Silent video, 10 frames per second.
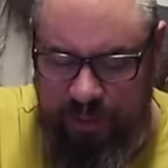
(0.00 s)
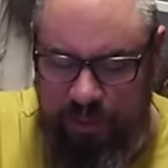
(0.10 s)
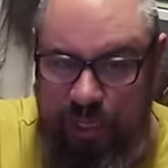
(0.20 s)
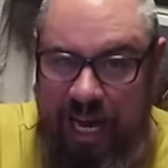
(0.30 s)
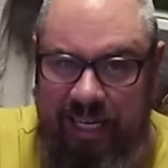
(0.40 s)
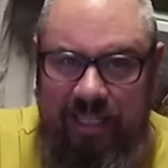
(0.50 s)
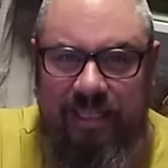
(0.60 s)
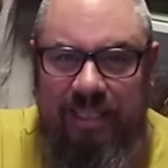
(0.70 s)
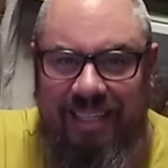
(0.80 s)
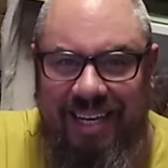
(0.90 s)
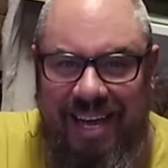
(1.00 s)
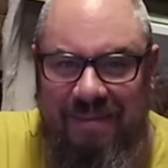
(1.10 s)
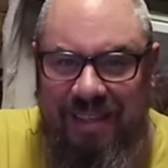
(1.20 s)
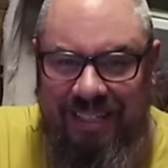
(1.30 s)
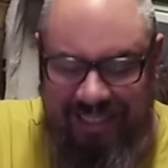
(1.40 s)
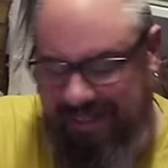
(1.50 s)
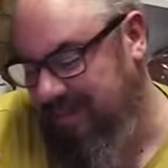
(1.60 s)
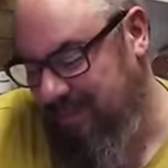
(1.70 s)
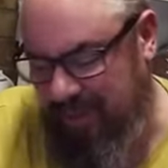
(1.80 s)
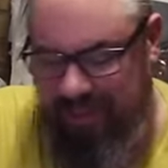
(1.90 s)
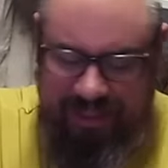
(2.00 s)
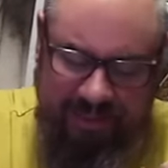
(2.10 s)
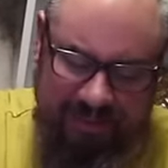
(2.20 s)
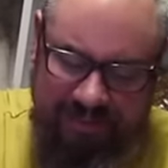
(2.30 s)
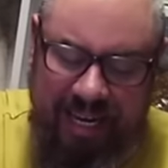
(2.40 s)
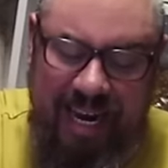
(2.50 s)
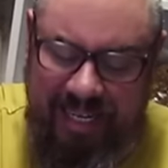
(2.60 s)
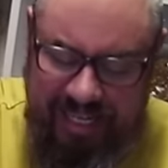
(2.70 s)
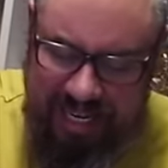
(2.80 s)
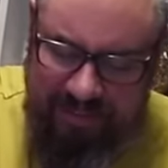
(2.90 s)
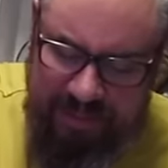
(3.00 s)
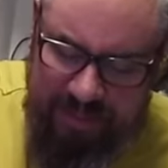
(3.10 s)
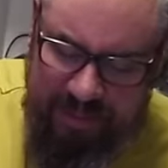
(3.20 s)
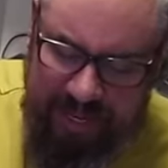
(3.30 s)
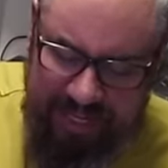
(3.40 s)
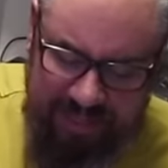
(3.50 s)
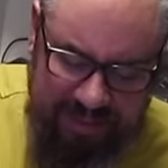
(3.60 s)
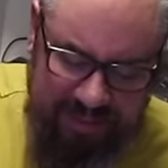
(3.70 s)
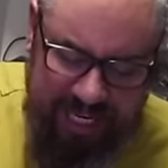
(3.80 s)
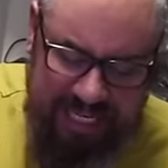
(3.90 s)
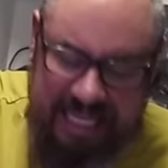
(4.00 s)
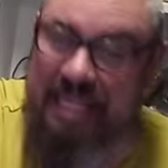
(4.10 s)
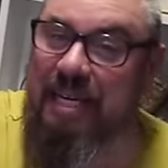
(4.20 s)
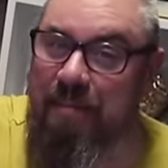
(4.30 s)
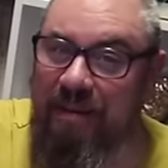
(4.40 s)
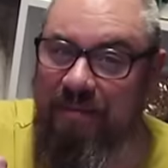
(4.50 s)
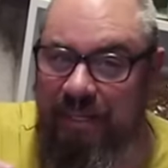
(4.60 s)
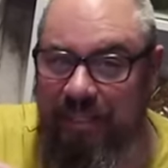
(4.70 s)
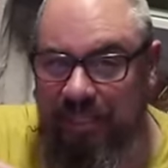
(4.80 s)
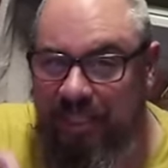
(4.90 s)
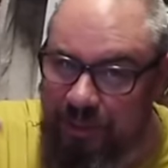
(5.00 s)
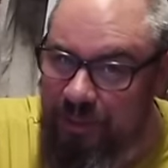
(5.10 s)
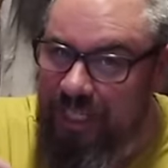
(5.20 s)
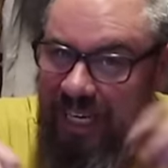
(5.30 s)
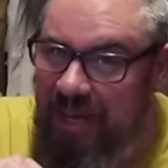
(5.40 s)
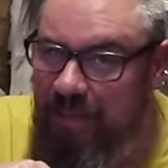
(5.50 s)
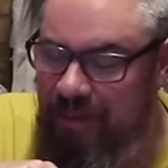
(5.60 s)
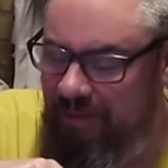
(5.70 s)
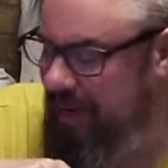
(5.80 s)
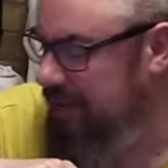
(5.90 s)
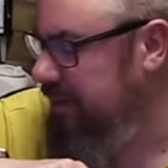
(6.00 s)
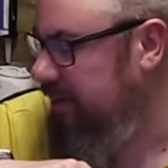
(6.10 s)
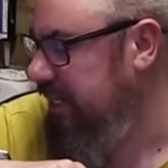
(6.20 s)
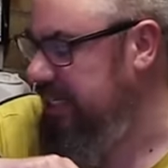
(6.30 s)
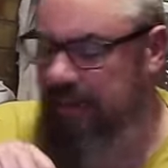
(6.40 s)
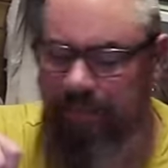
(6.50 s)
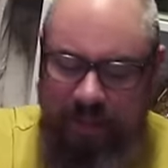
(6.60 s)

No Jacks, this was an idea given to me by JT Keeping Fish. Go and check him out if you haven't already.